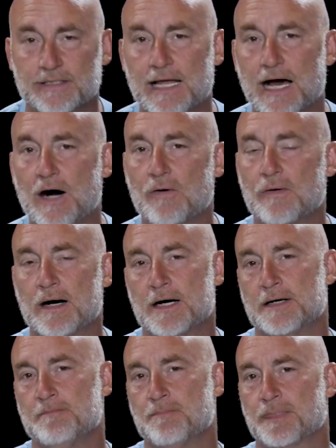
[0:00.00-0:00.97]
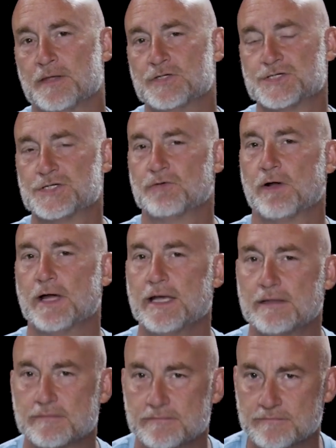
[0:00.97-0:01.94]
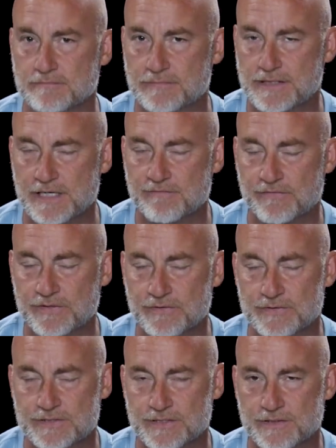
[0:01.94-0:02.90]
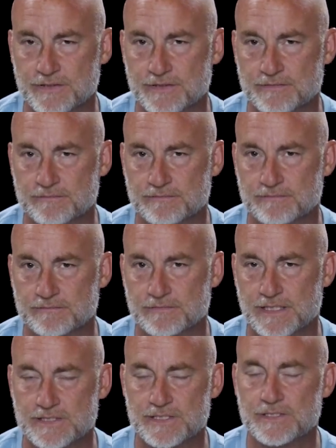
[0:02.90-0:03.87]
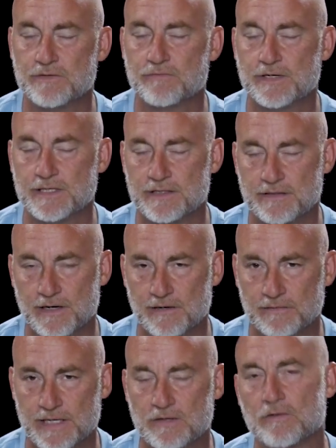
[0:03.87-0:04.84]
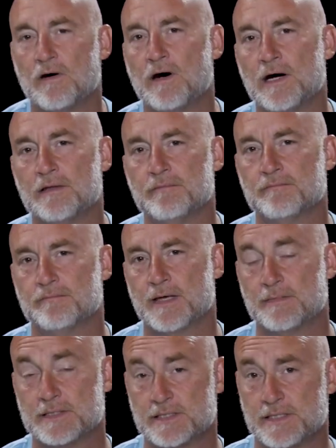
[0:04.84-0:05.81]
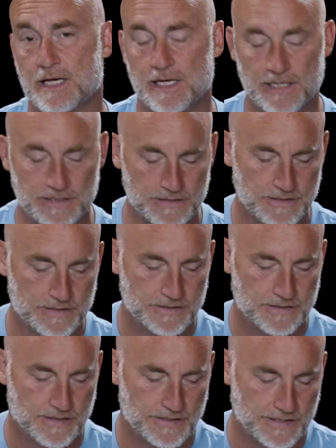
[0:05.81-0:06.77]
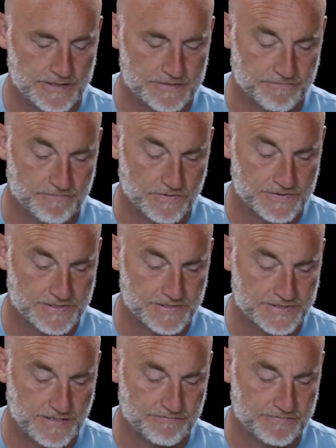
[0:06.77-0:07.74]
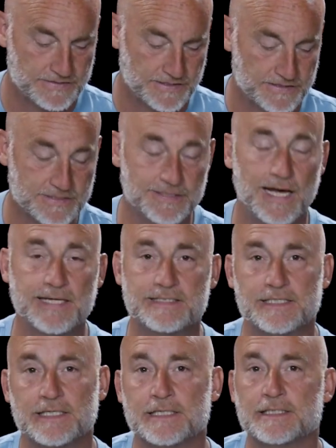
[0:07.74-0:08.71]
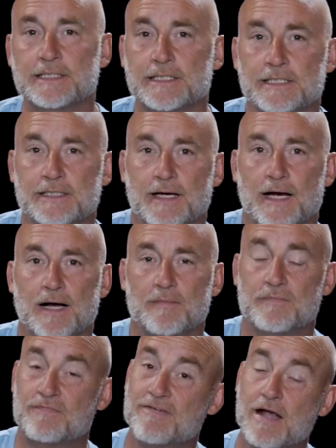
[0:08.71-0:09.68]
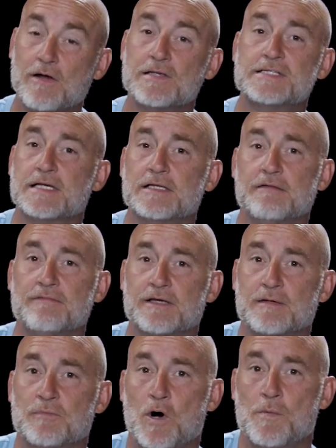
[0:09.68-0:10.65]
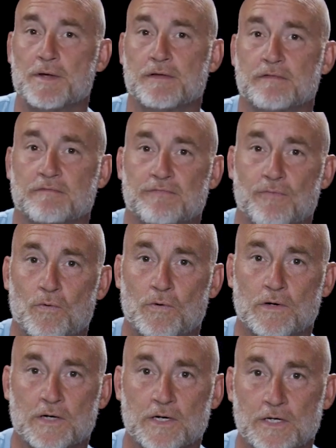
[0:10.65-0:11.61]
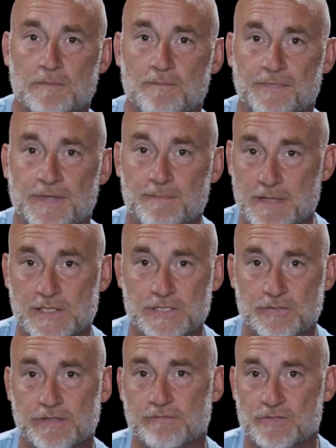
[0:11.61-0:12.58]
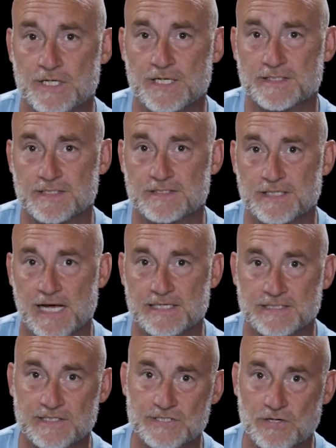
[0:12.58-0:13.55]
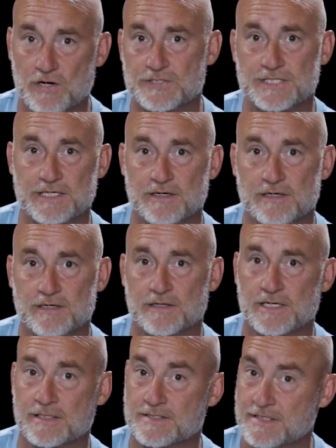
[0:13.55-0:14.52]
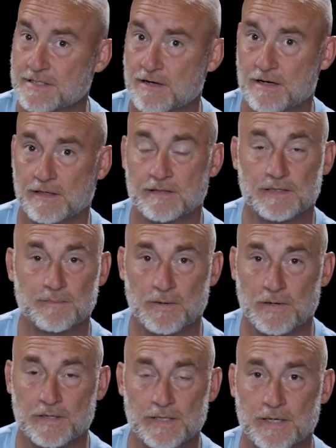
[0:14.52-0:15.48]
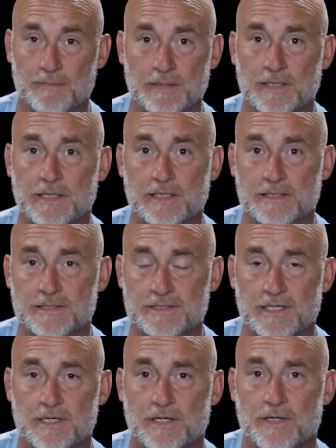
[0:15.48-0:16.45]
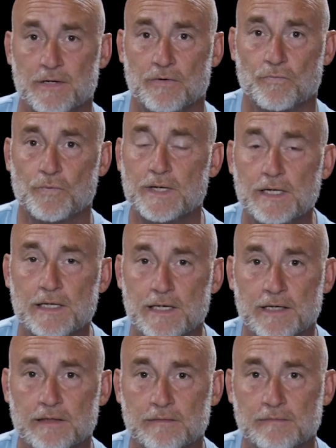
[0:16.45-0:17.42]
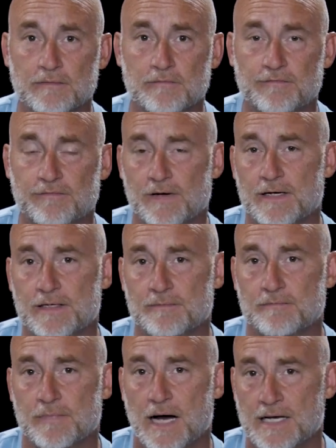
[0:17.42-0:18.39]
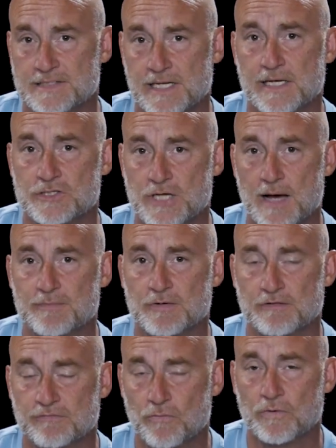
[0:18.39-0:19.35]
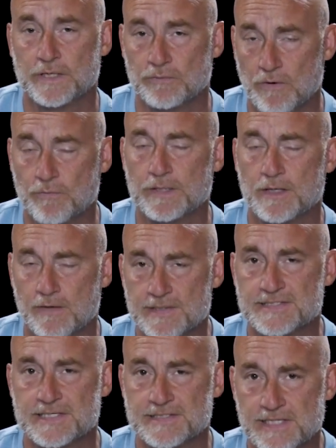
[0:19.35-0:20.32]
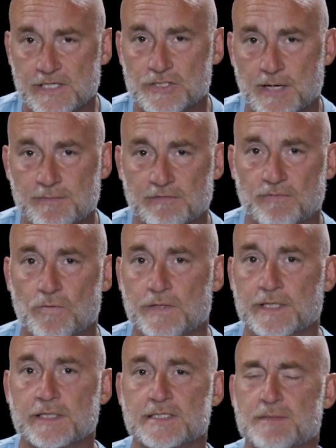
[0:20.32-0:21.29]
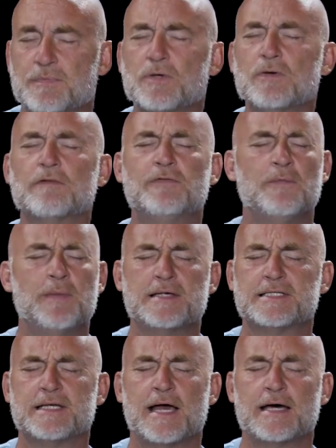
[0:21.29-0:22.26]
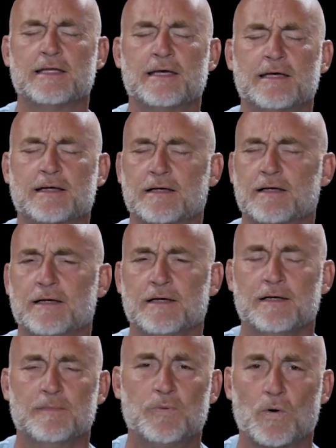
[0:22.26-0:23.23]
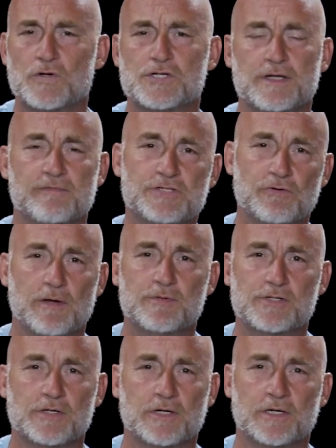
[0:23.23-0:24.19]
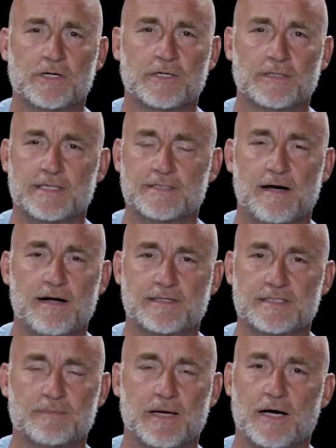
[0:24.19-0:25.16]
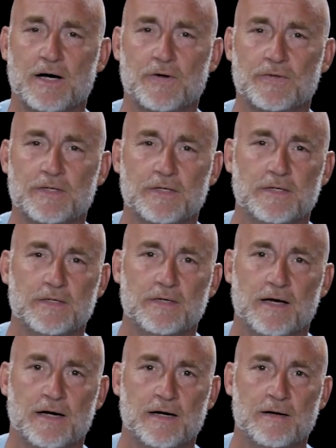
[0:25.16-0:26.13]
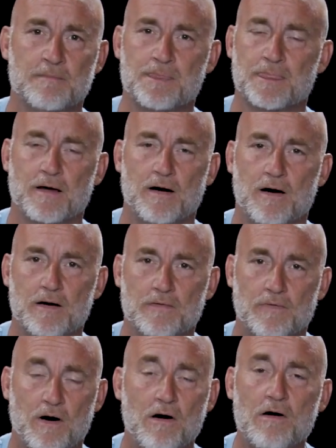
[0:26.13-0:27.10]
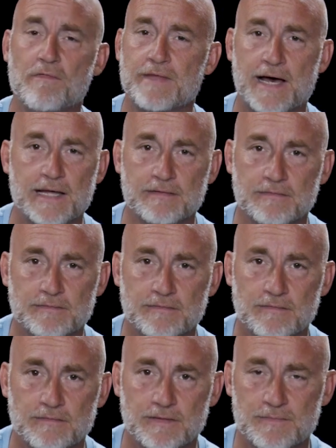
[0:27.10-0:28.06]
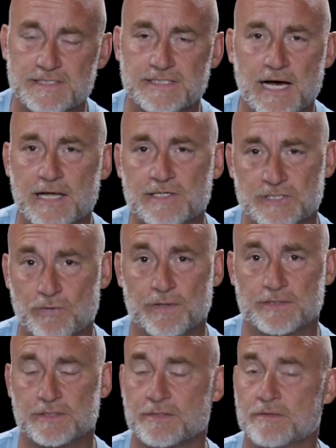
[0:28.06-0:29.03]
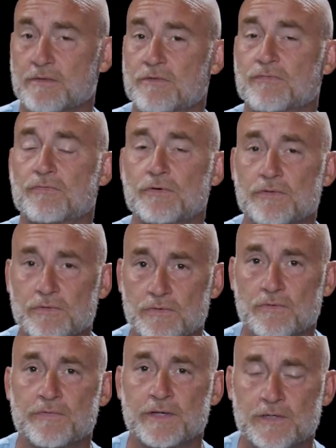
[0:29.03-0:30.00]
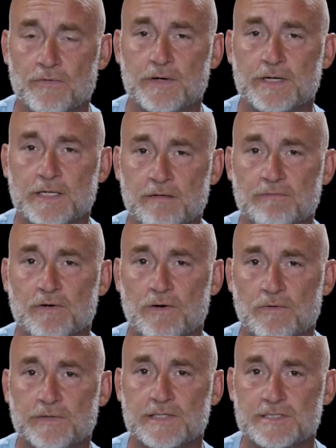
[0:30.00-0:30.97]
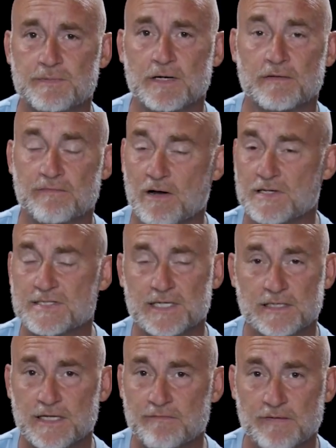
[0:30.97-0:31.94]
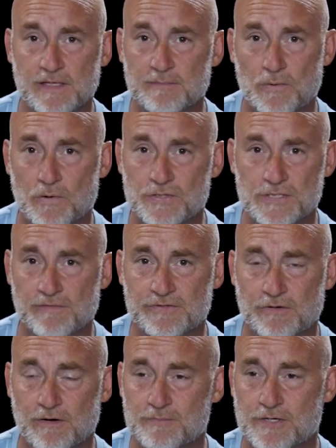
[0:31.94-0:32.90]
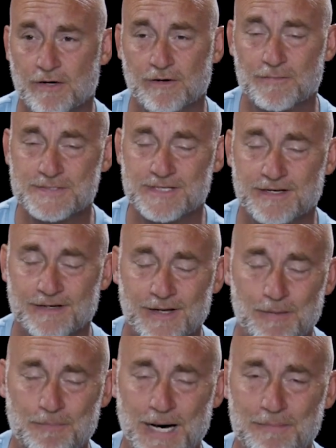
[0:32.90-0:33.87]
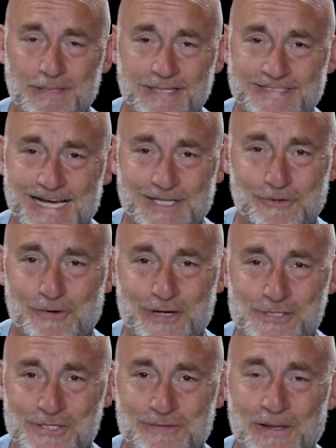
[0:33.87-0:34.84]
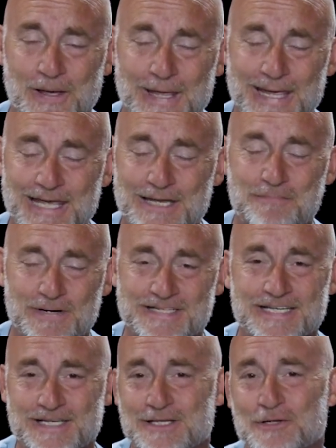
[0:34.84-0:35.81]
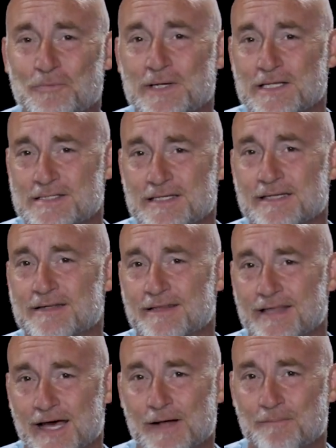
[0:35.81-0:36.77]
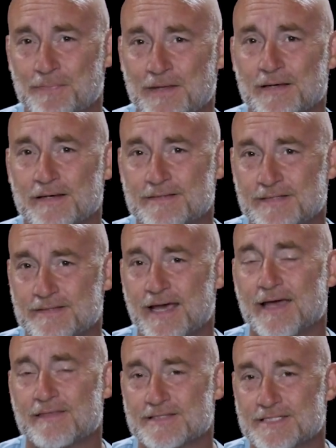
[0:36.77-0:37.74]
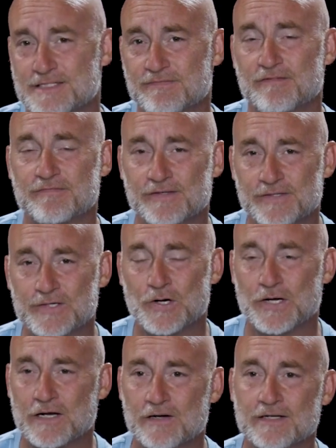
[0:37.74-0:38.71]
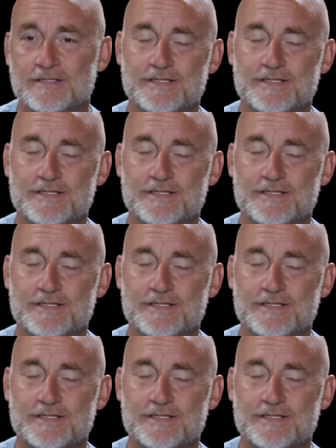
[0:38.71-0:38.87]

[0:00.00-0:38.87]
Now, um, just a great thing for you to continue reading there later on, maybe today, uh, into verses 17 to 19 a very significant moment for the ministry of Jesus as he starts here in the synagogue in Capernaum and he is reading from Isaiah chapter 40, what we know as Isaiah chapter 40. And it's a beautiful messianic portion of scripture that talks about um, all, all that the Messiah is going to do through the anointing of the Holy Spirit. Very significant portion of Scripture. It was a public declaration, in particular, when he said to them, Today this is fulfilled in your hearing.